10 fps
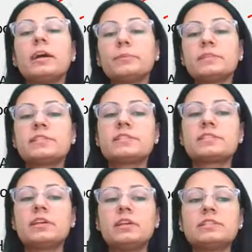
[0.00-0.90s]

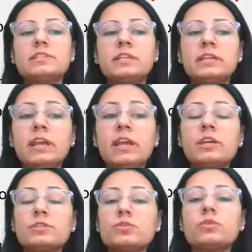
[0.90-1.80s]
RBCs. Okay,
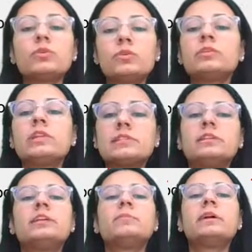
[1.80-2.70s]
so growth is
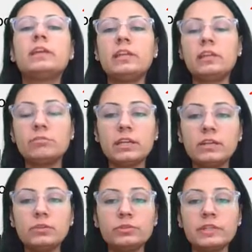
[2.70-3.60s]
dictated by the heme
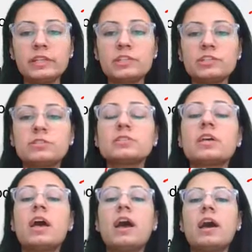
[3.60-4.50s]
agglutinations,
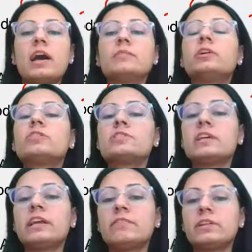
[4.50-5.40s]
and because
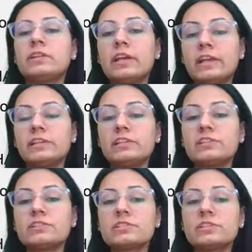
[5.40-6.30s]
they are having the
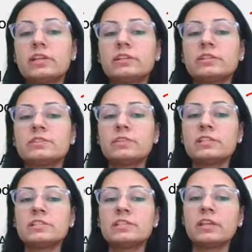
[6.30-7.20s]
antigens, so that is
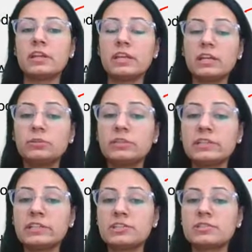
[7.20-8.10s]
we see the
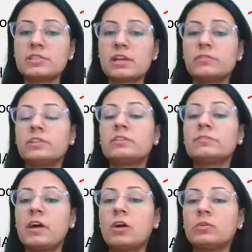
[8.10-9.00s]
agglutinations that with
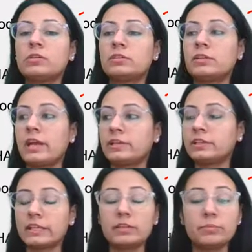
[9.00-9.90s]
the fowl and
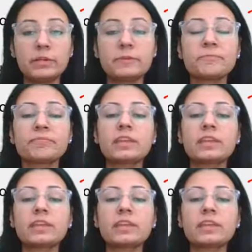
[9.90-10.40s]
the guinea pig.